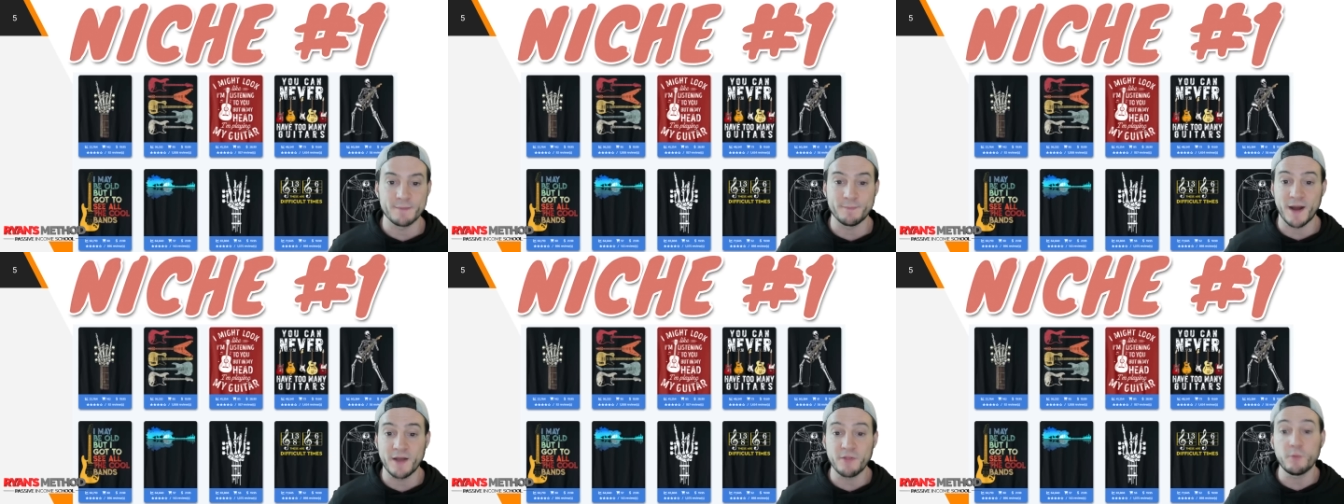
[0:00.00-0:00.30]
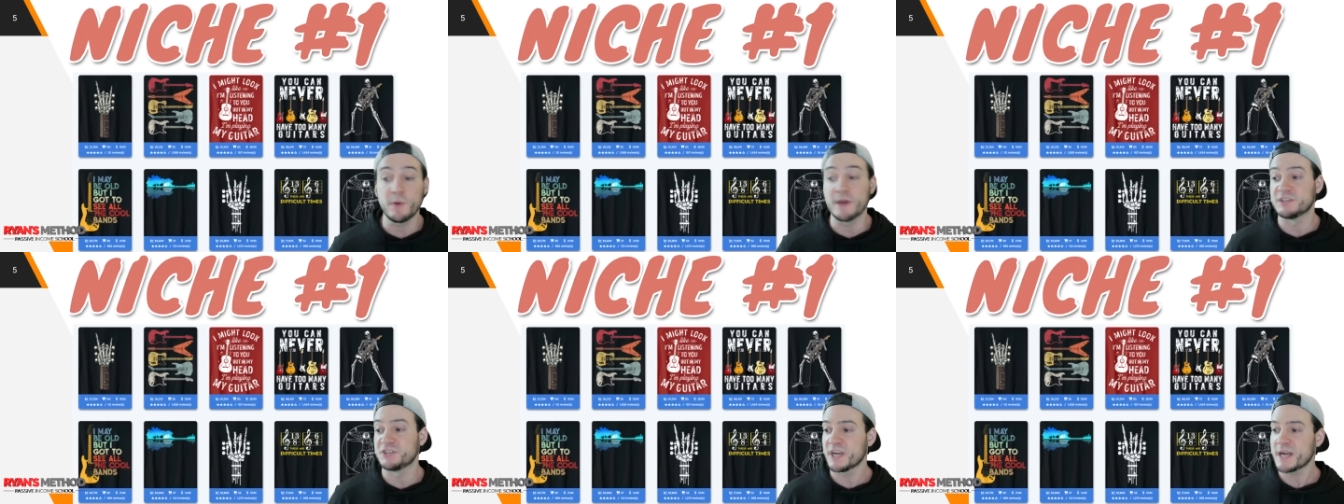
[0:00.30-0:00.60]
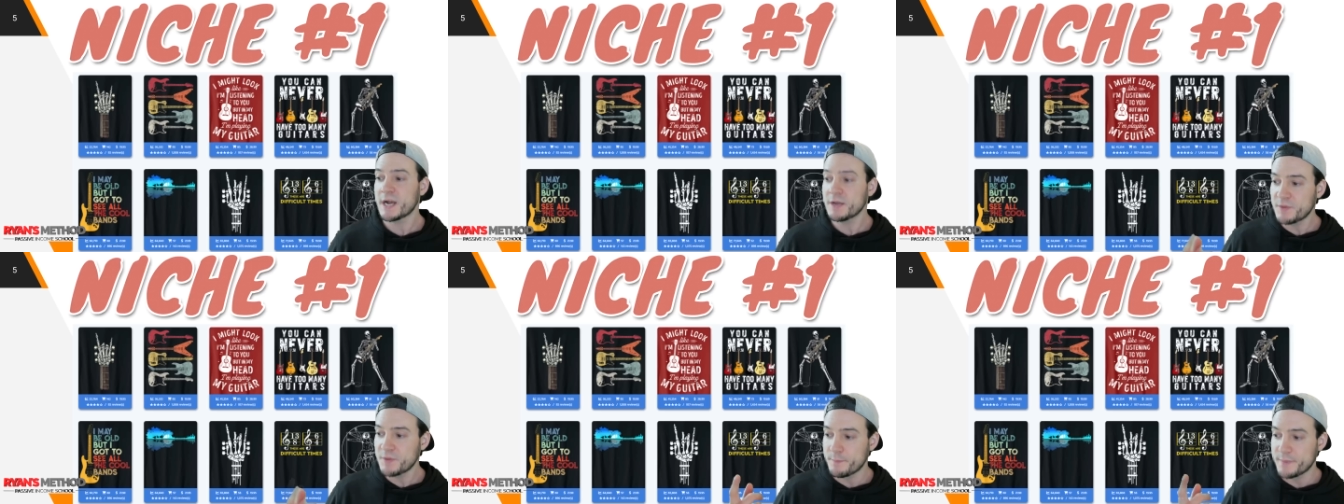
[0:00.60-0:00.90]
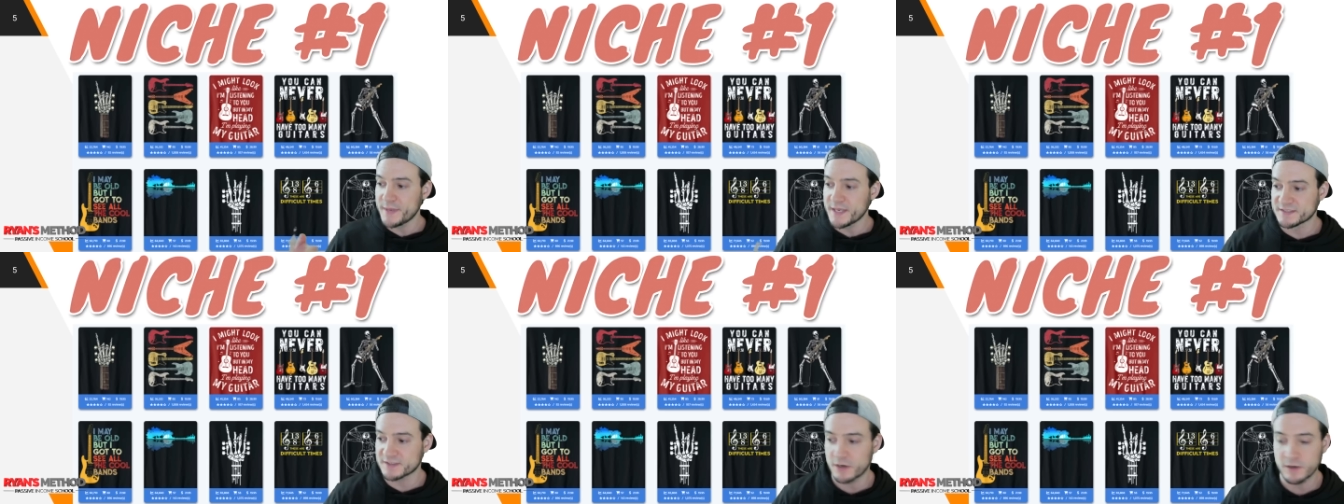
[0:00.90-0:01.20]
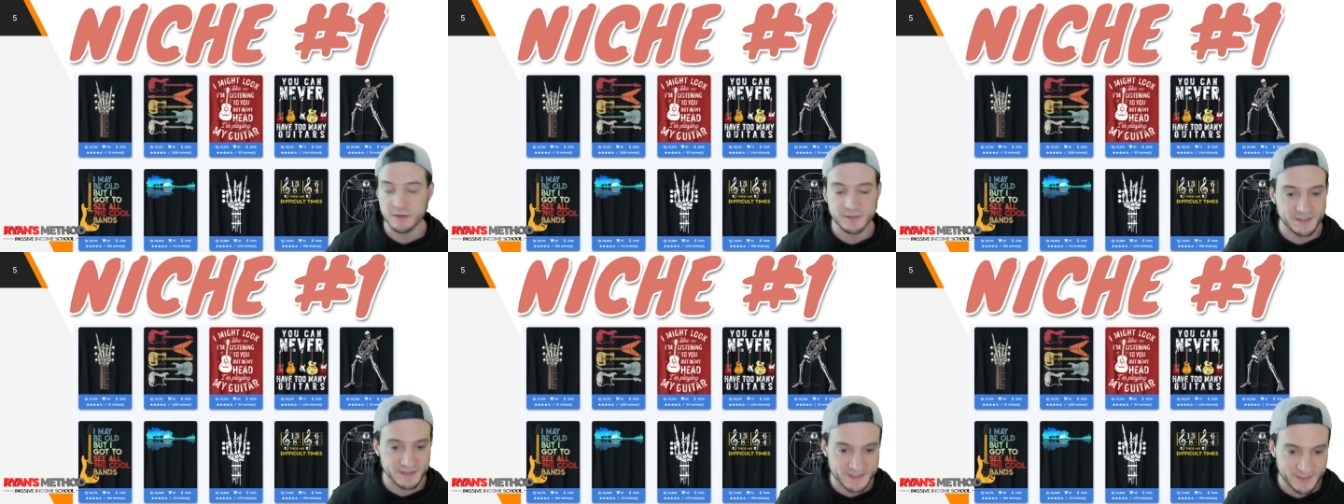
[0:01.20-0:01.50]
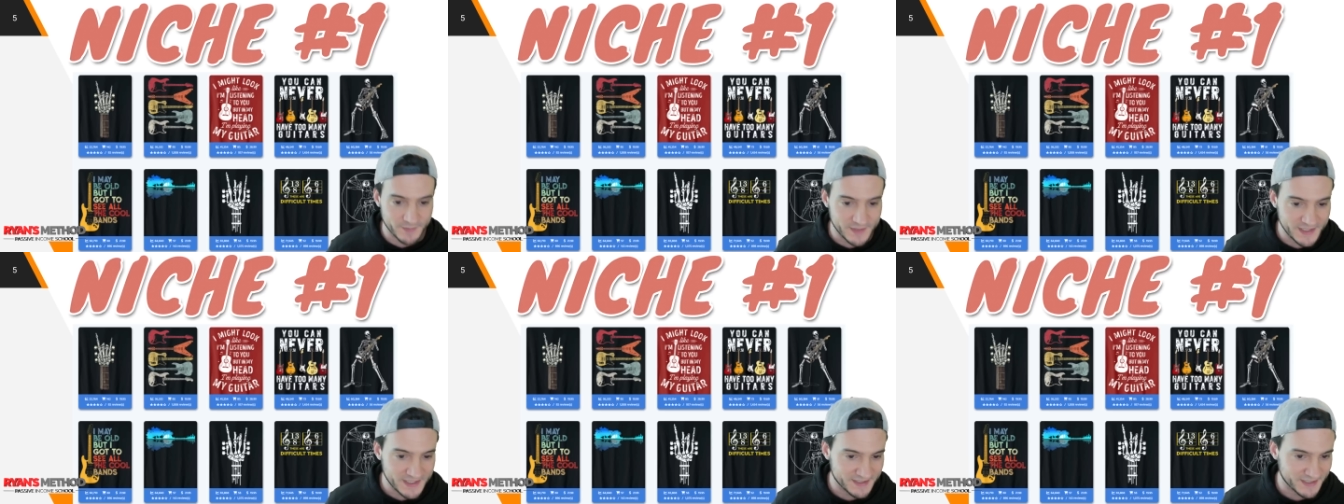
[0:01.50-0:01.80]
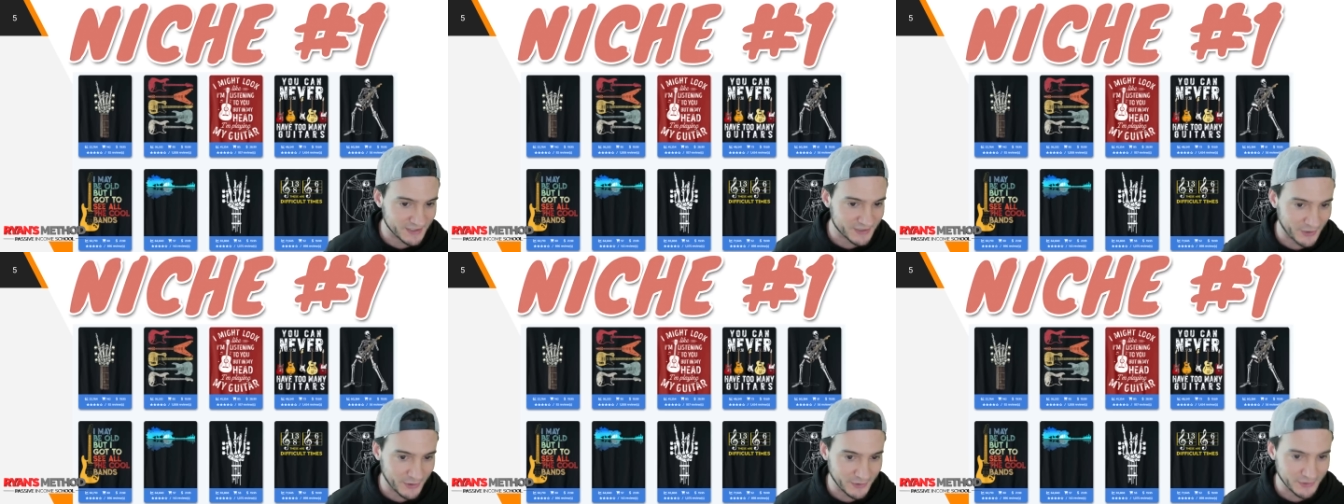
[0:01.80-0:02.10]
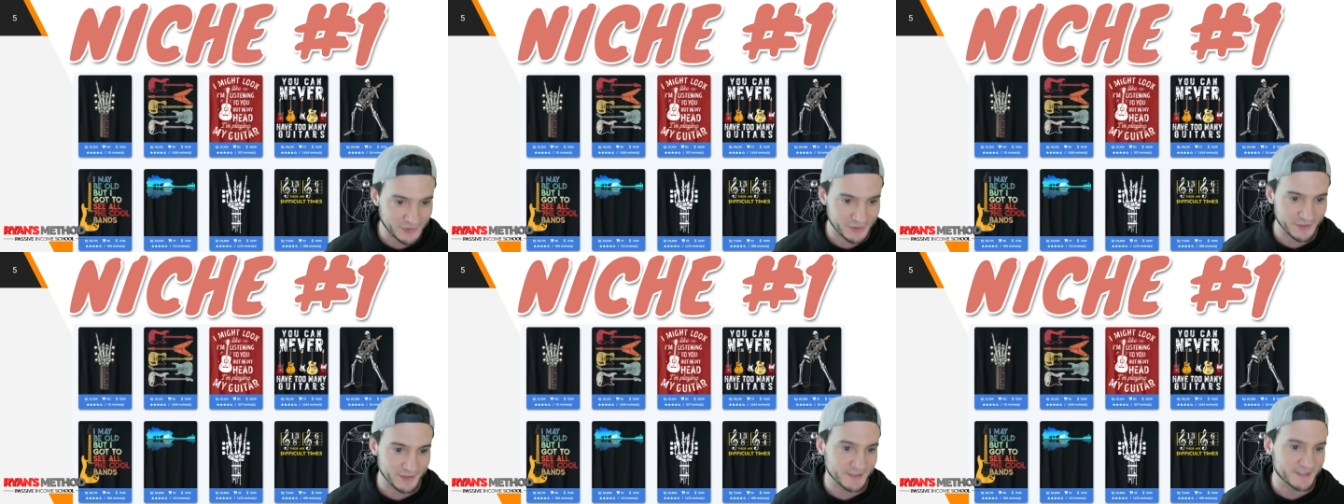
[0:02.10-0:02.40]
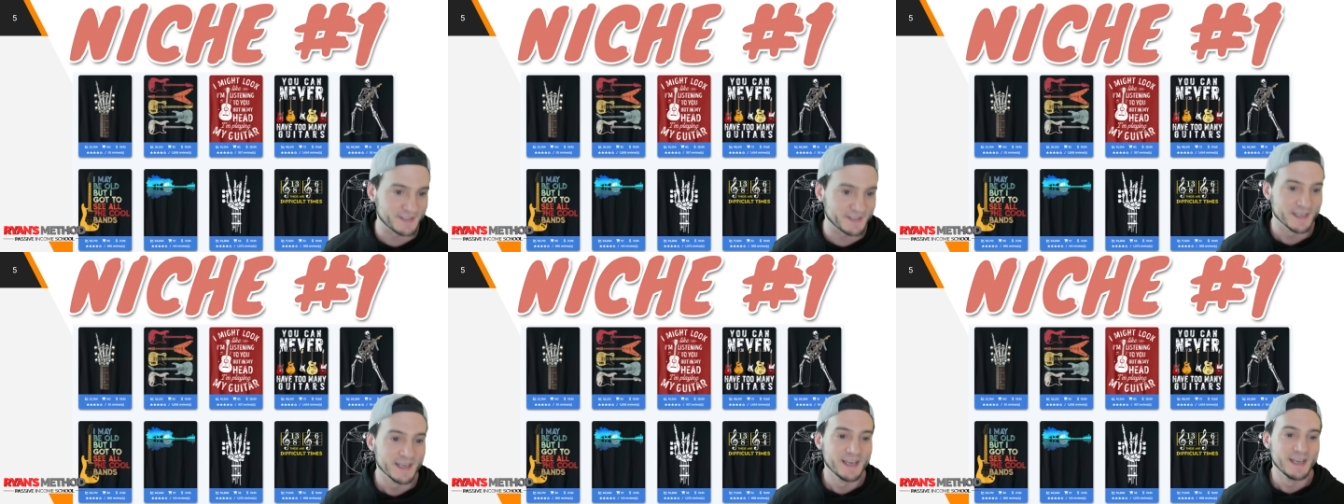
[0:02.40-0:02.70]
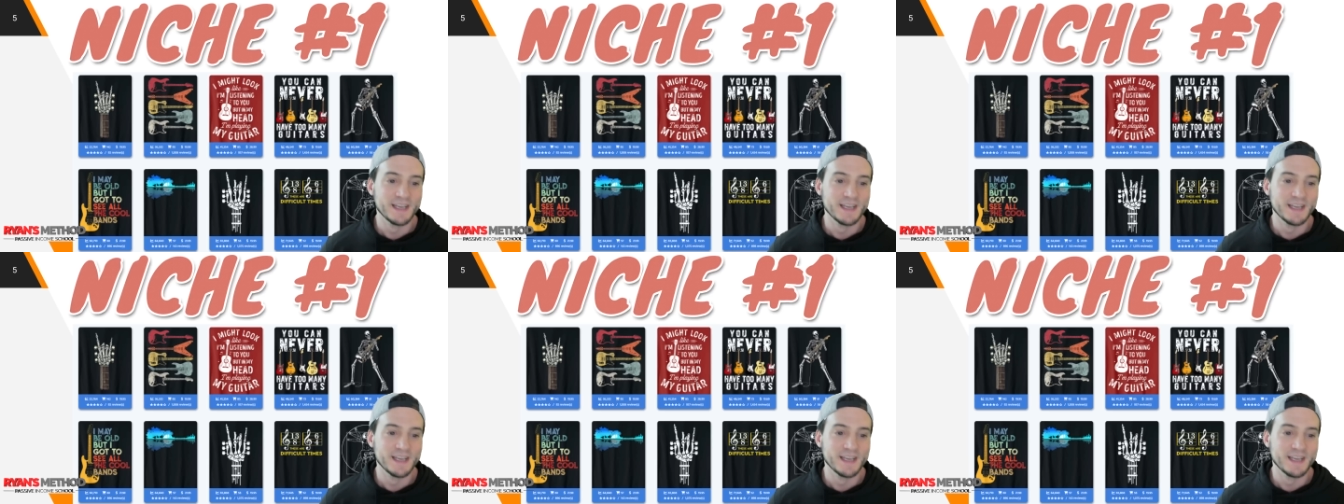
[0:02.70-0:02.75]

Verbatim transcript: By the way, check out the BSRs on some of these guitar shirts